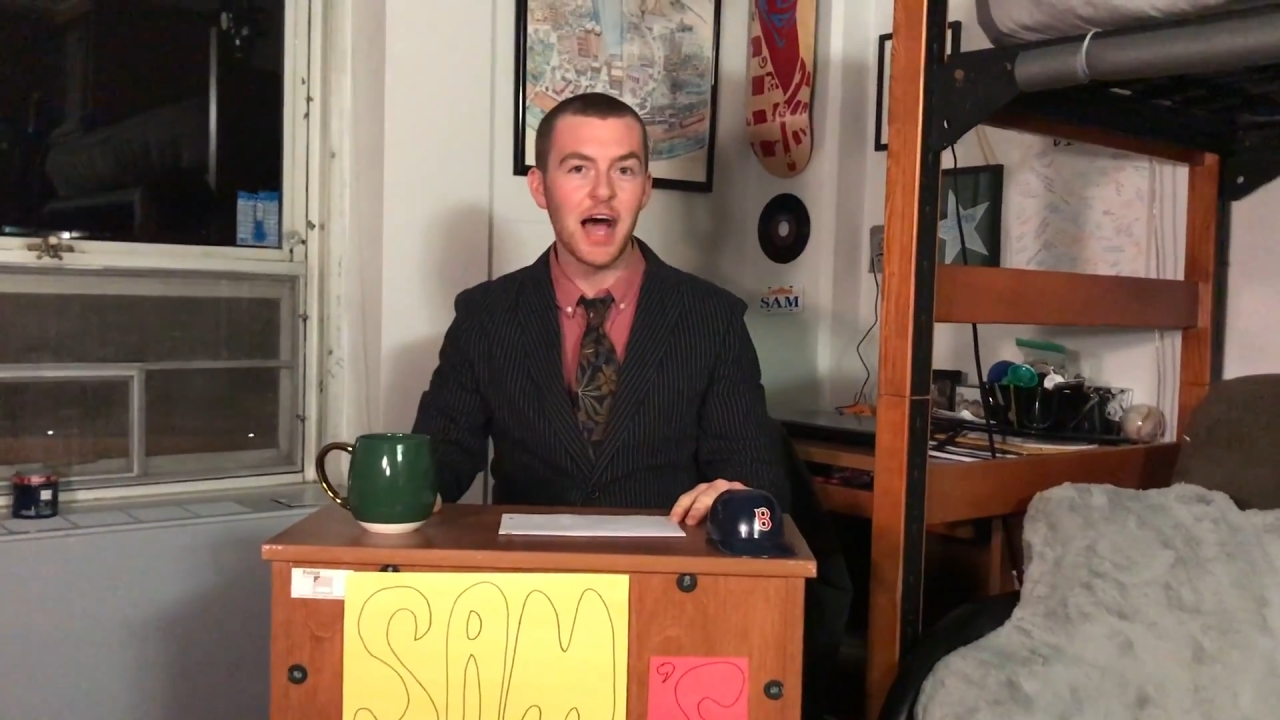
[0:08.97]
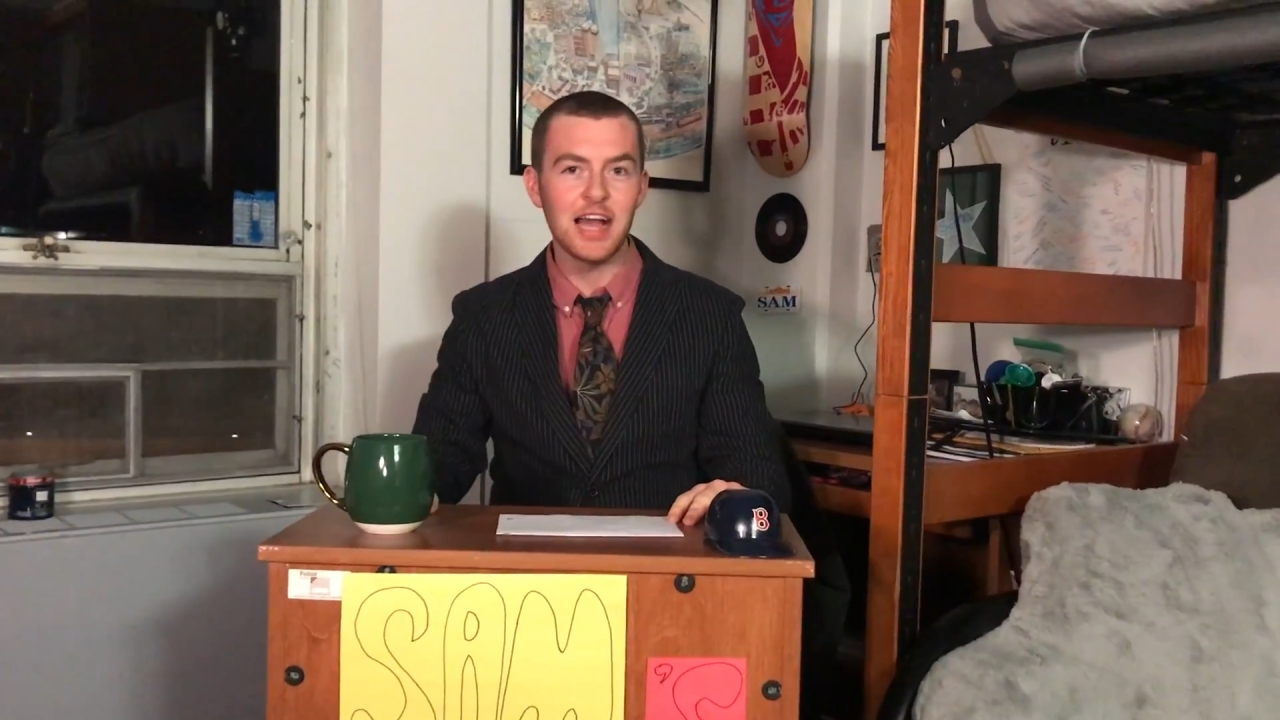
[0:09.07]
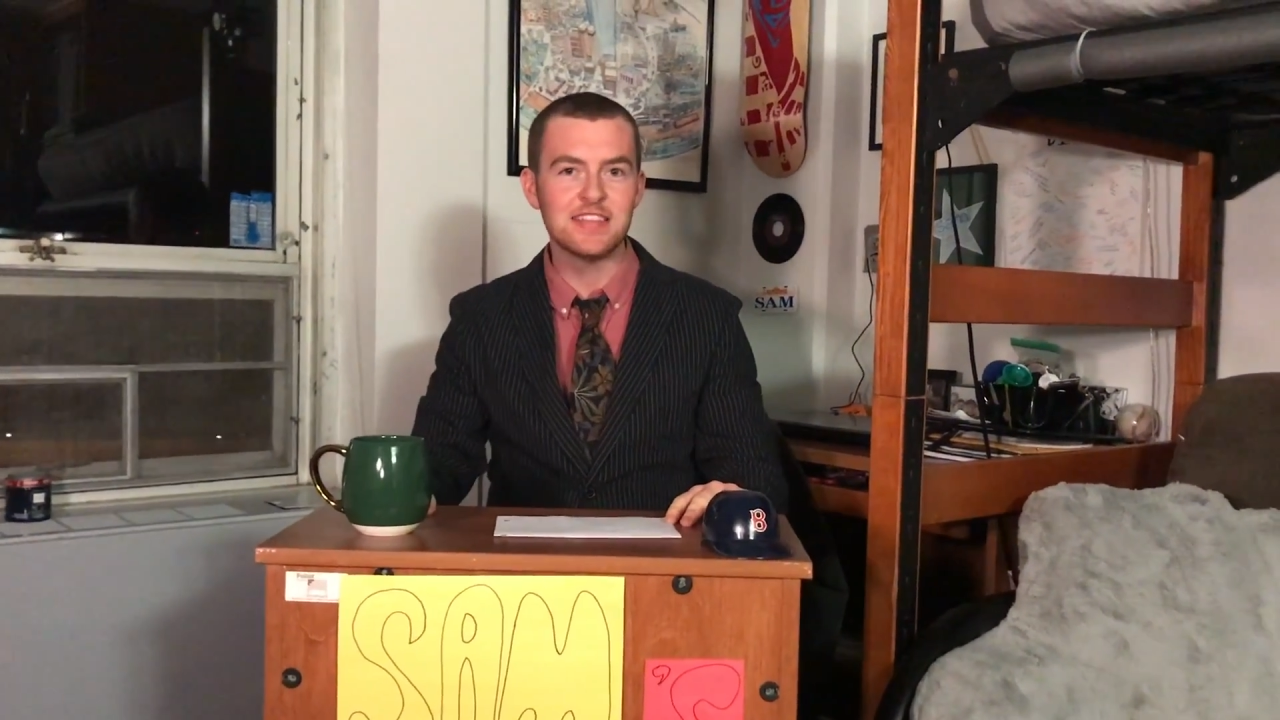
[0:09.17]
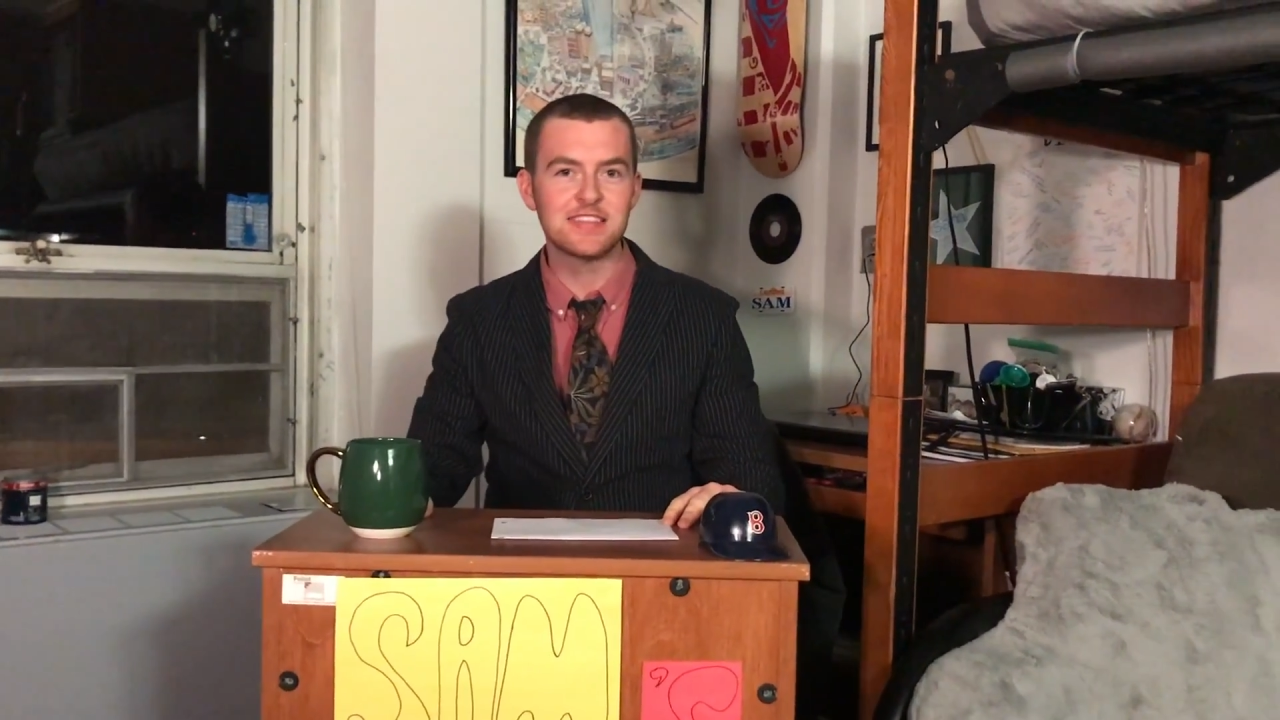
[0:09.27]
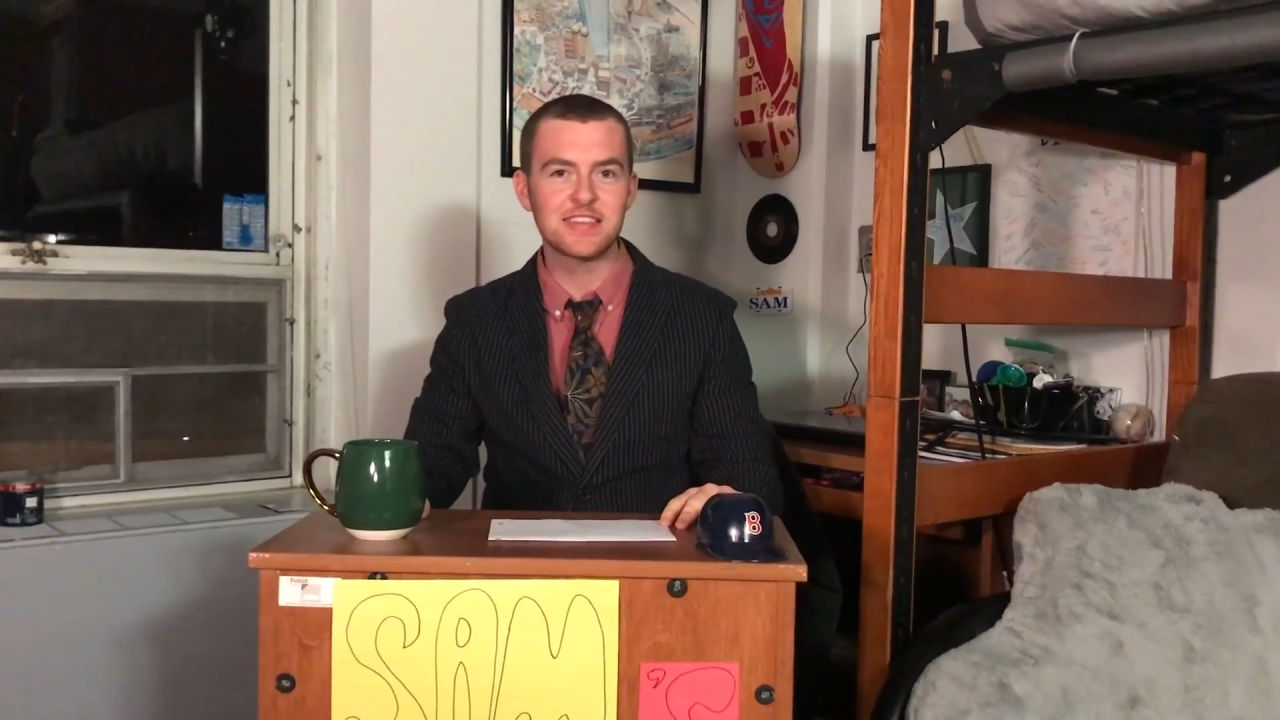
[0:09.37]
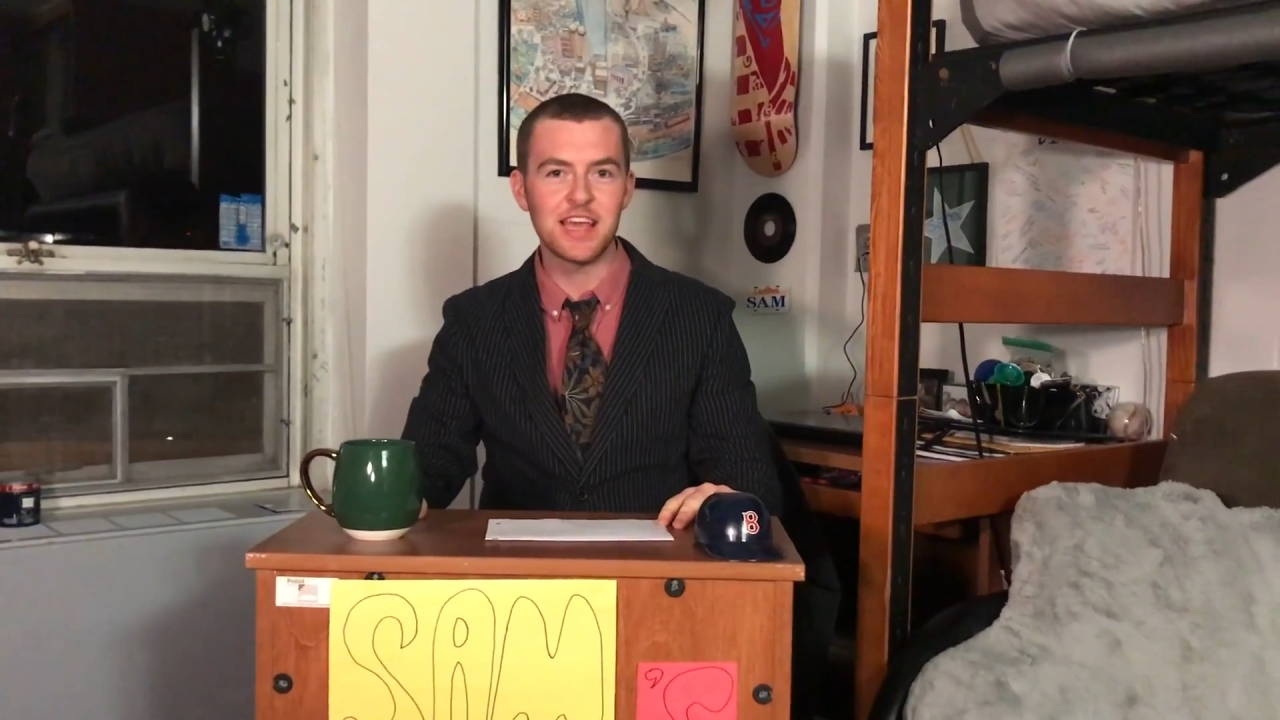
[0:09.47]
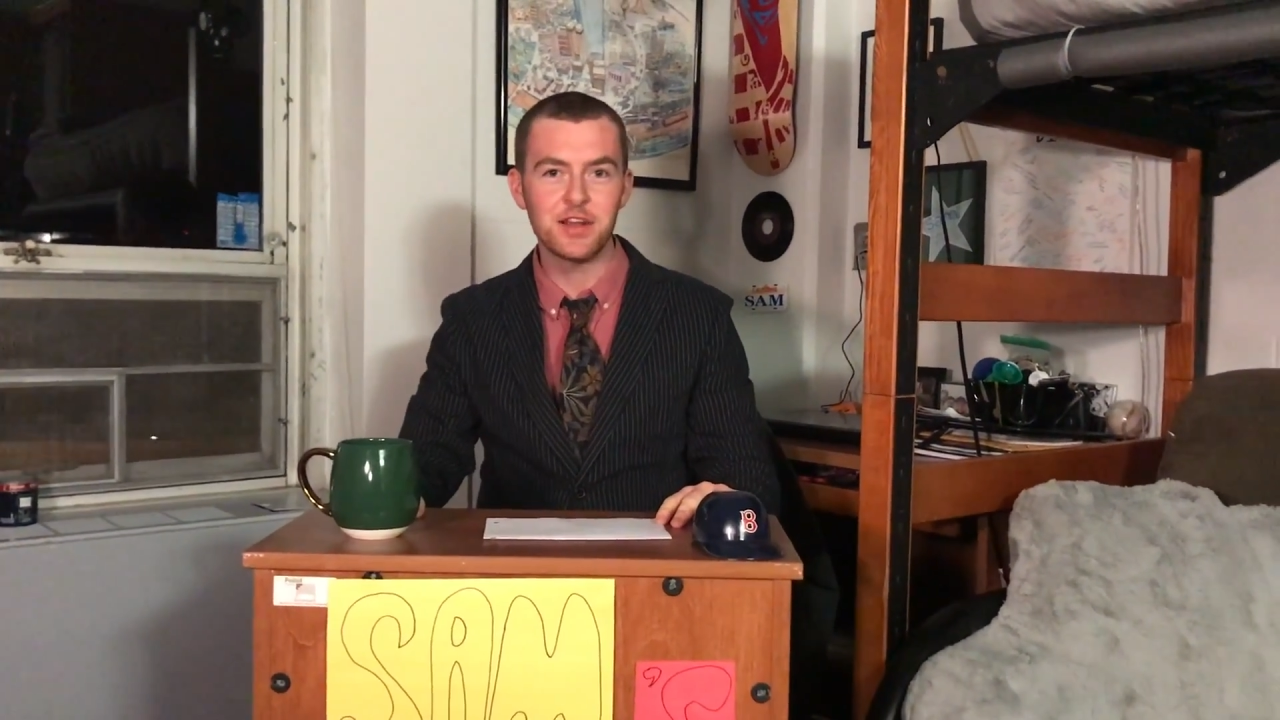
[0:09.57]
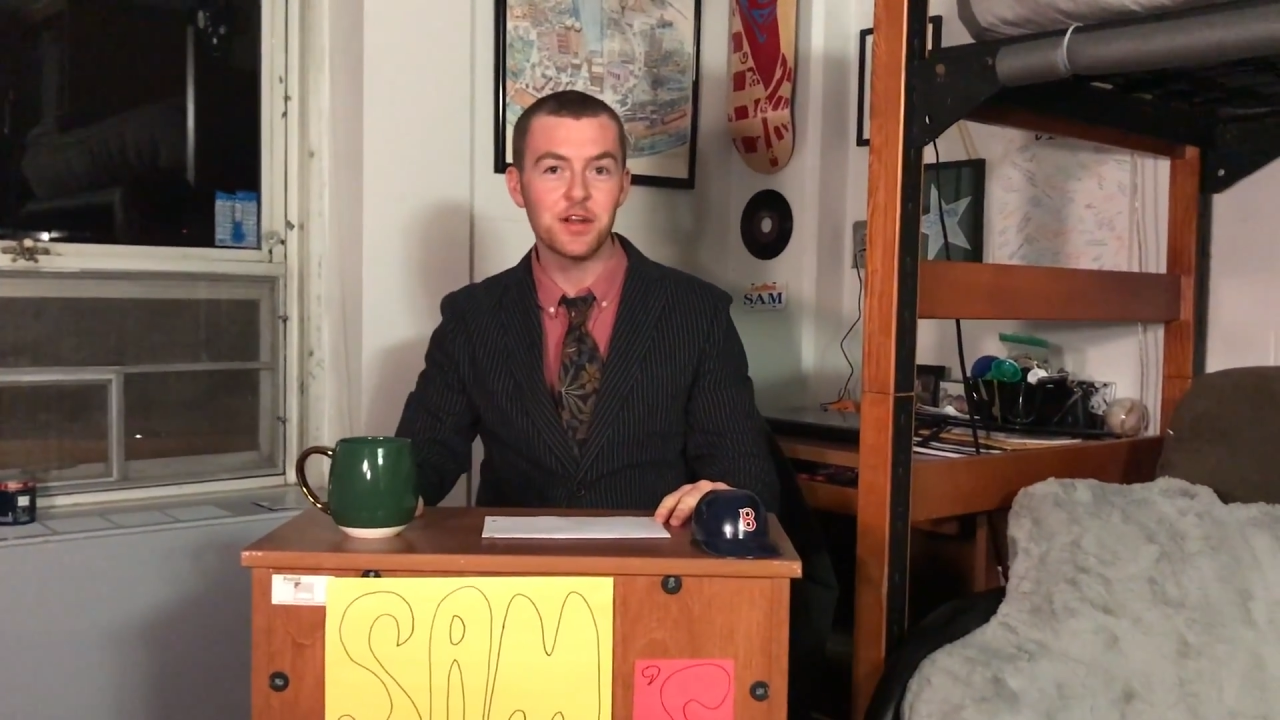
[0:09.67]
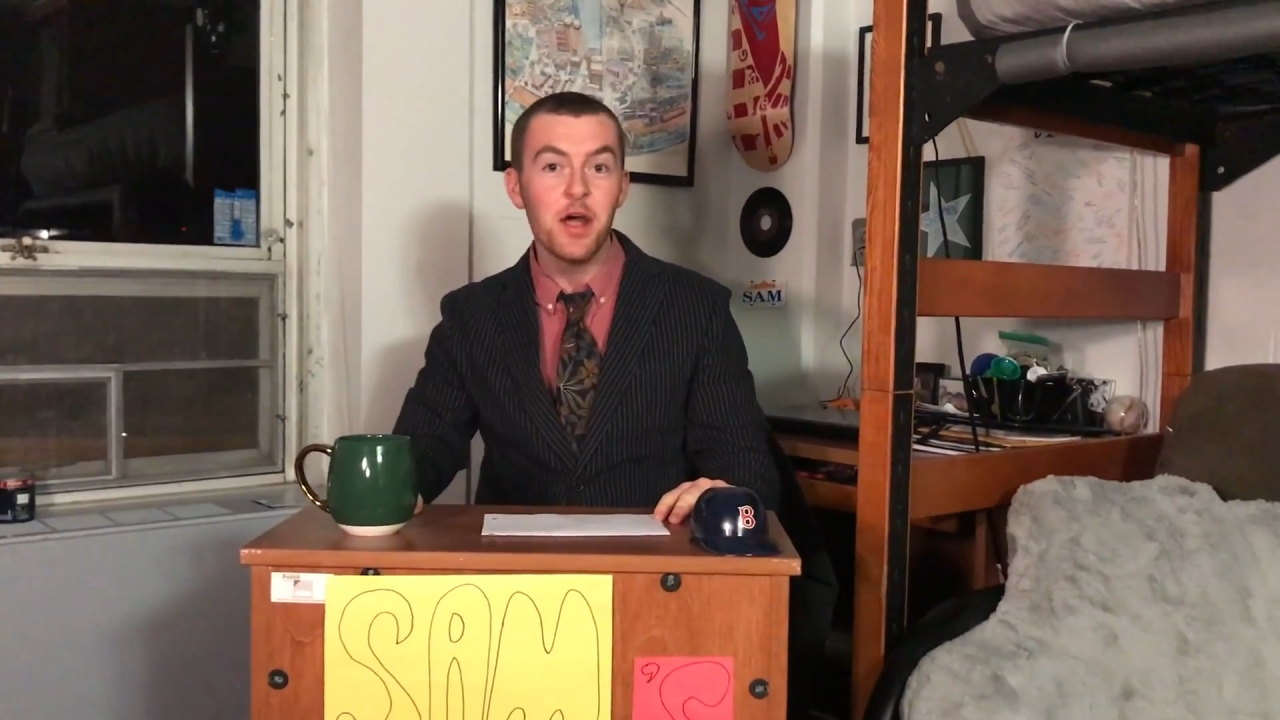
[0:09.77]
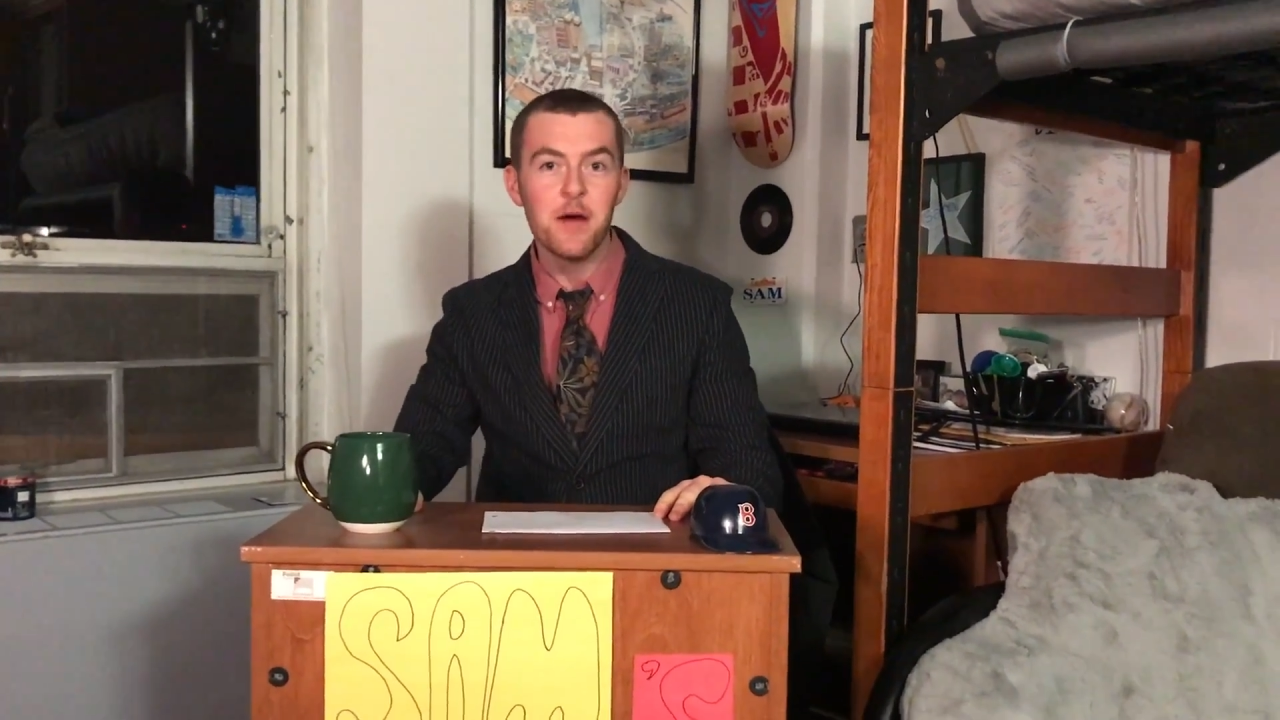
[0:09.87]
ice
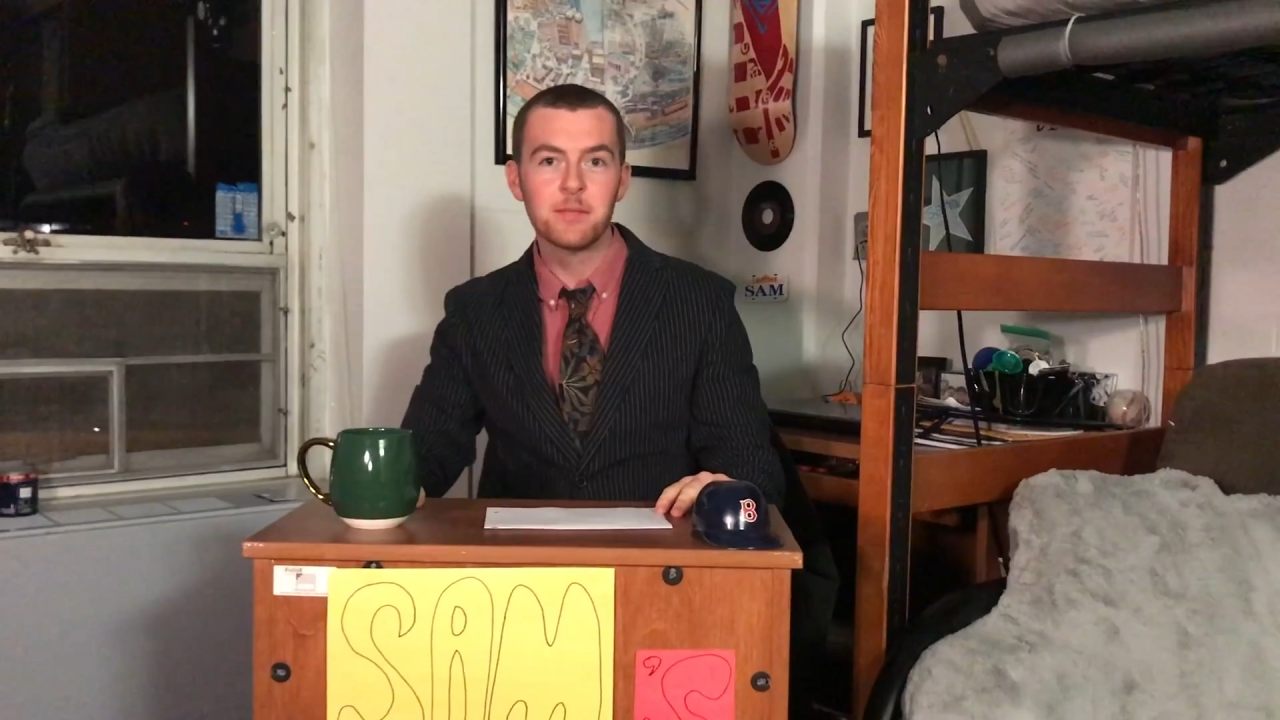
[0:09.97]
skater.